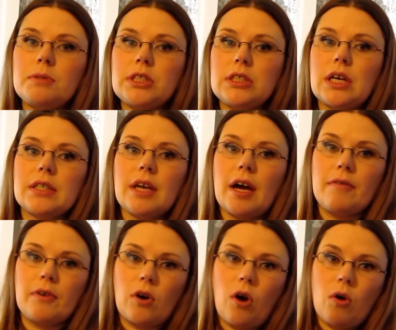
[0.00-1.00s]
She does have
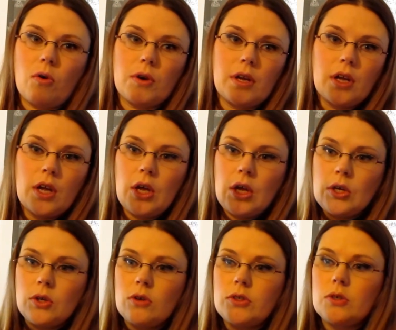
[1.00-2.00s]
her own
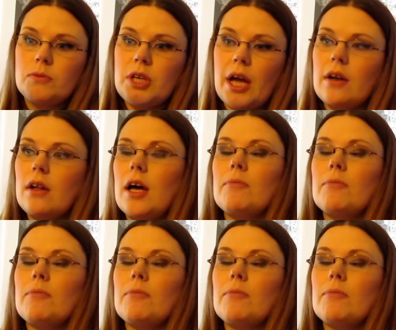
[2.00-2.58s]
YouTube channel.